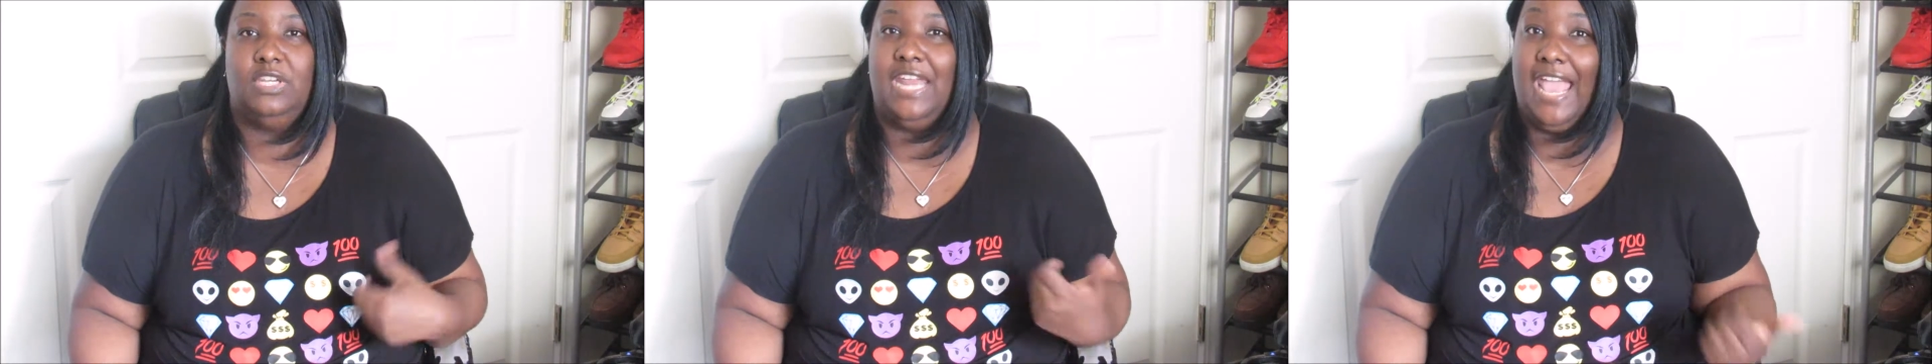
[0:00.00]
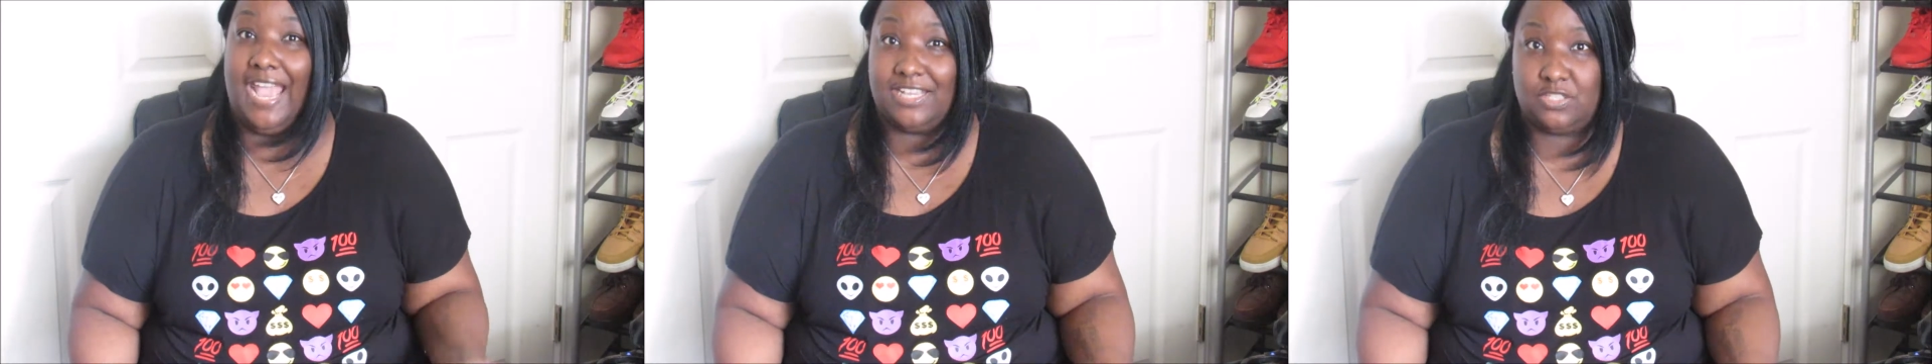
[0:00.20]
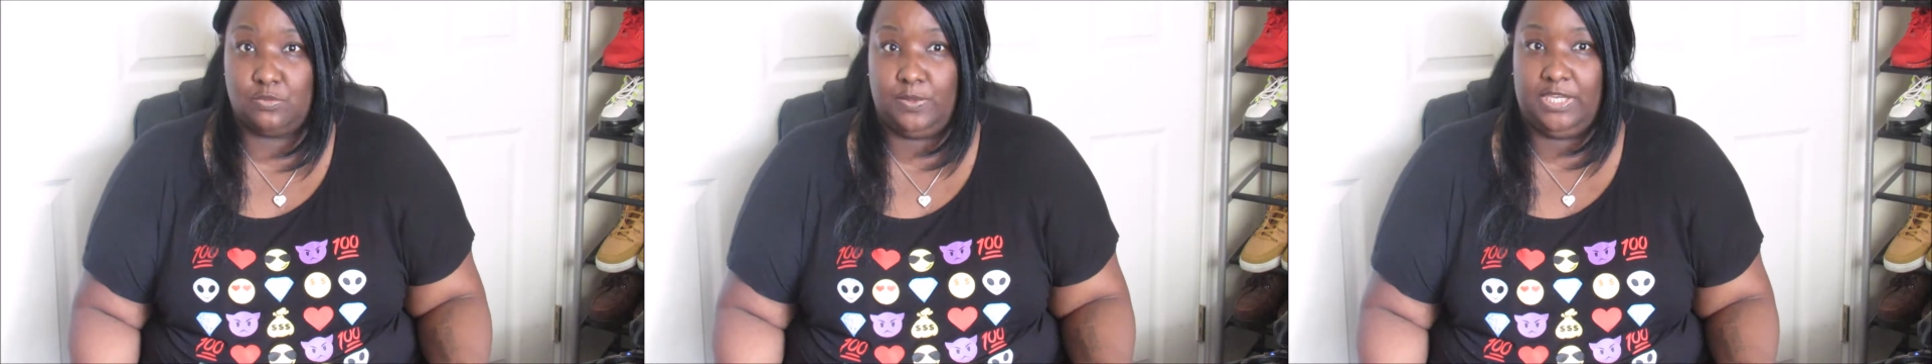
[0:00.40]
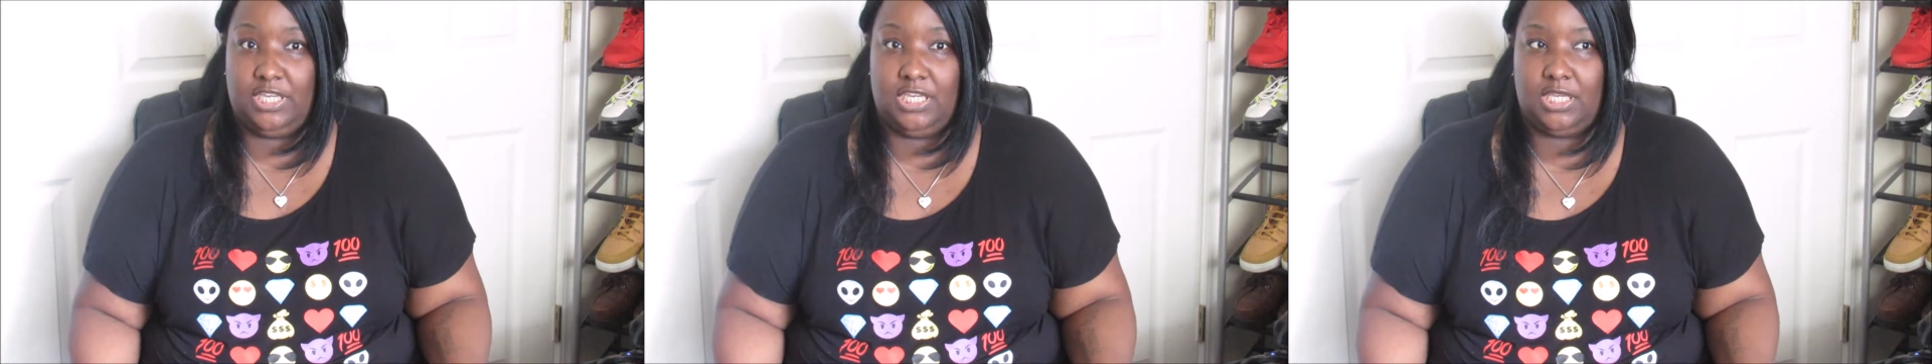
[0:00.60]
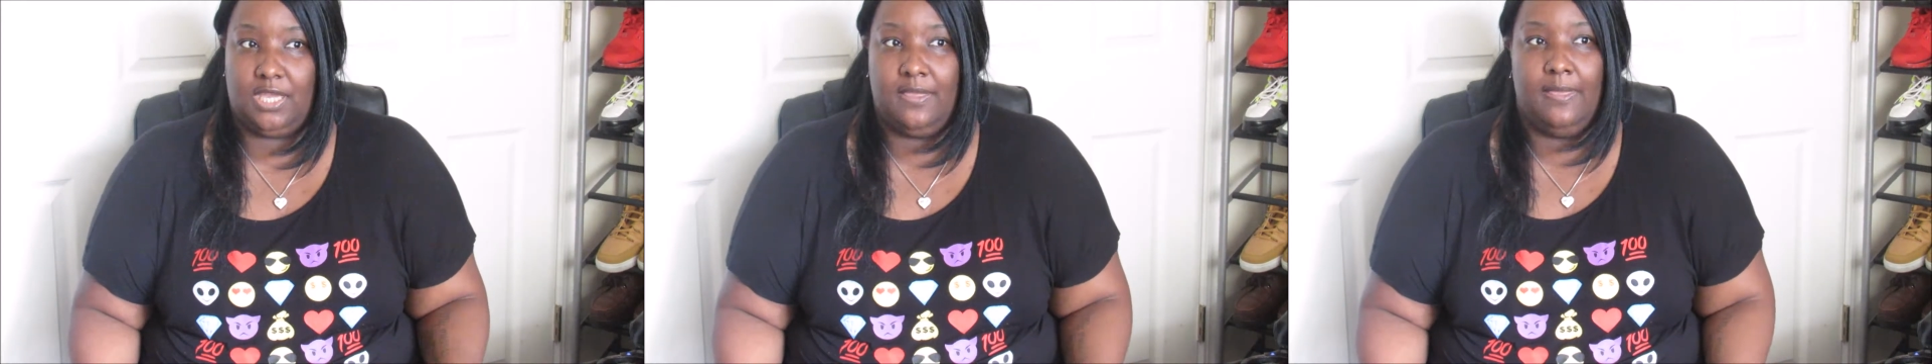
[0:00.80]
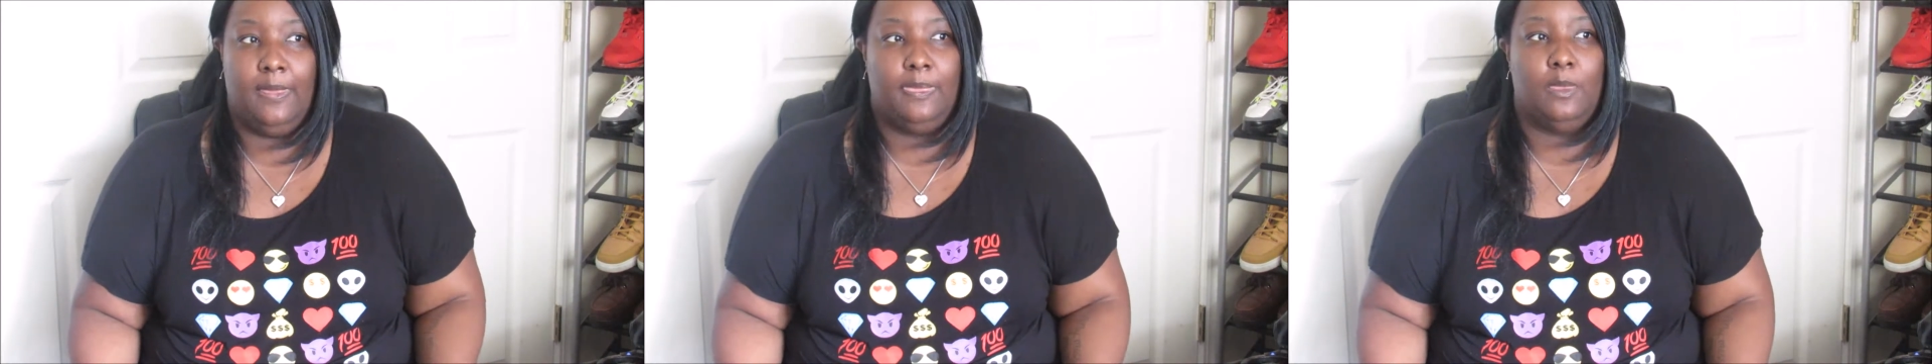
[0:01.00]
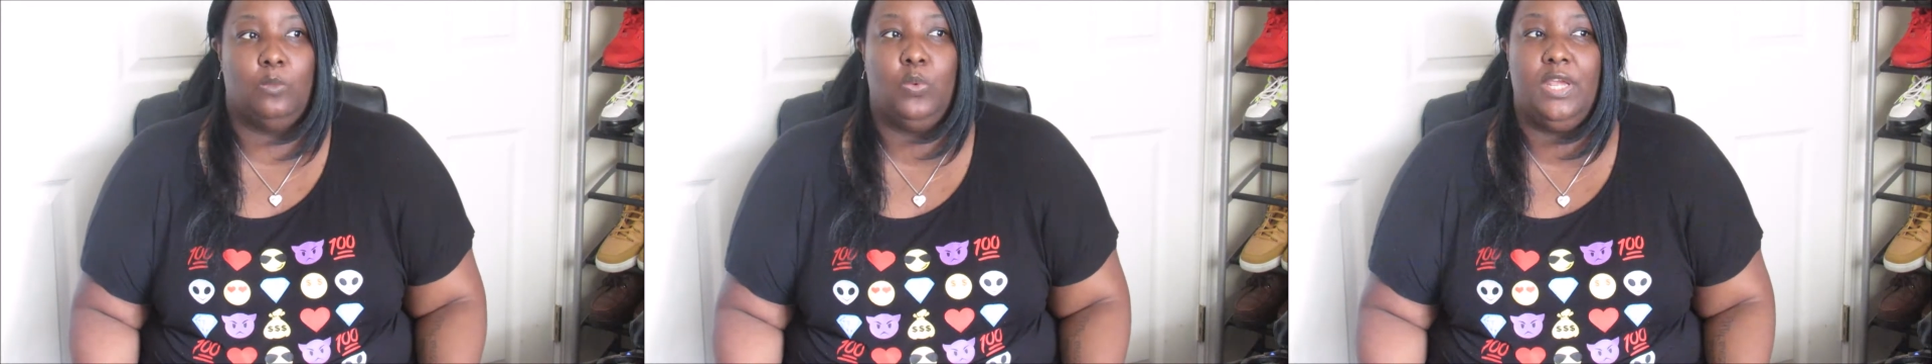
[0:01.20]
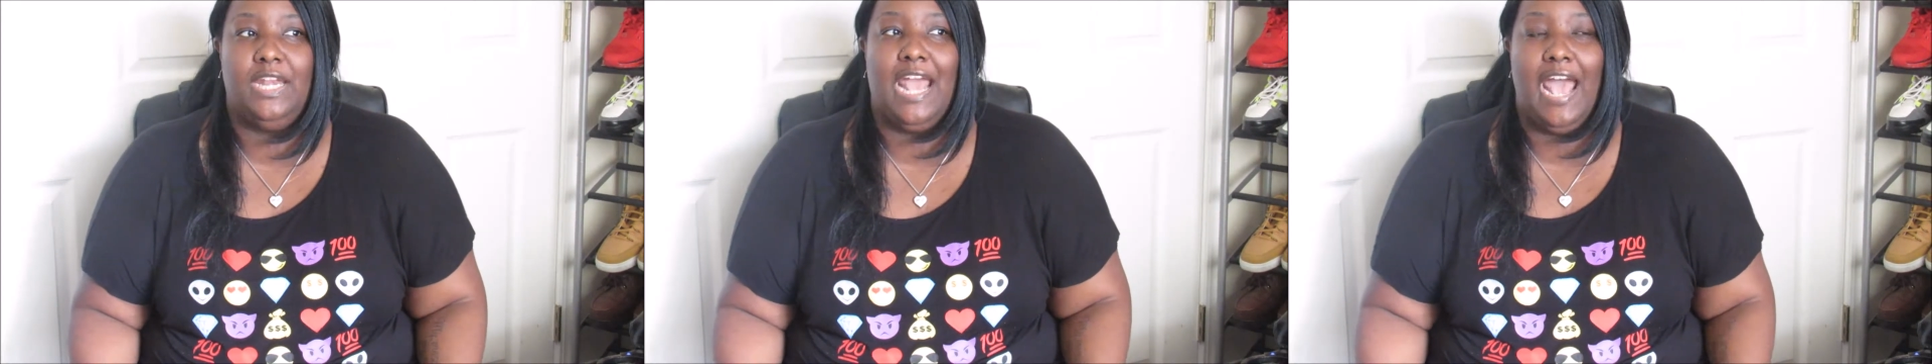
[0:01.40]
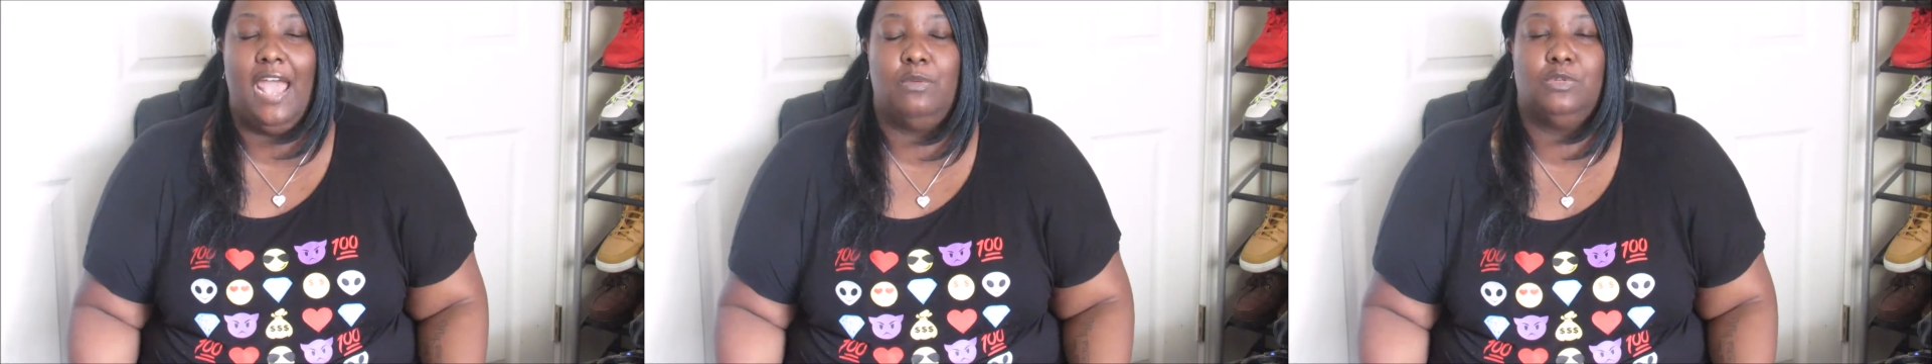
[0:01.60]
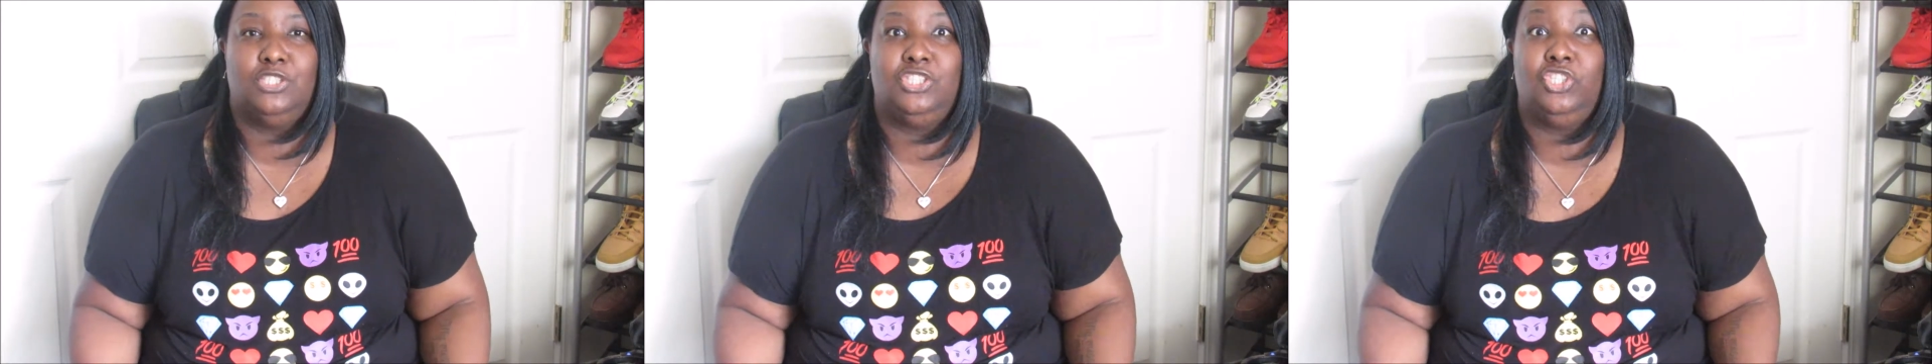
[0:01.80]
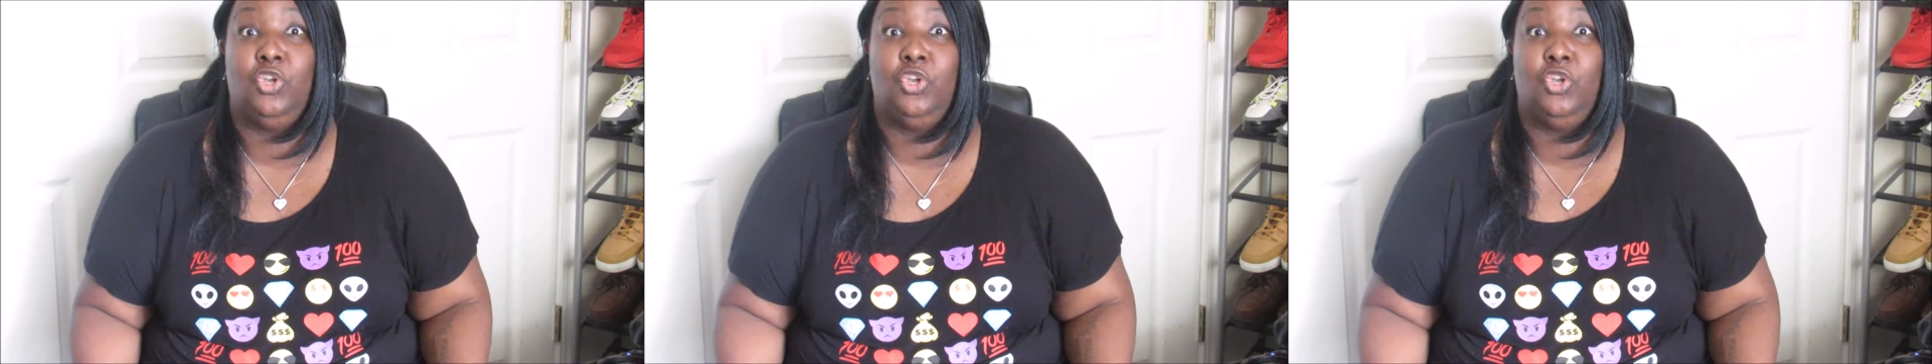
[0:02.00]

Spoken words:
last week, when I was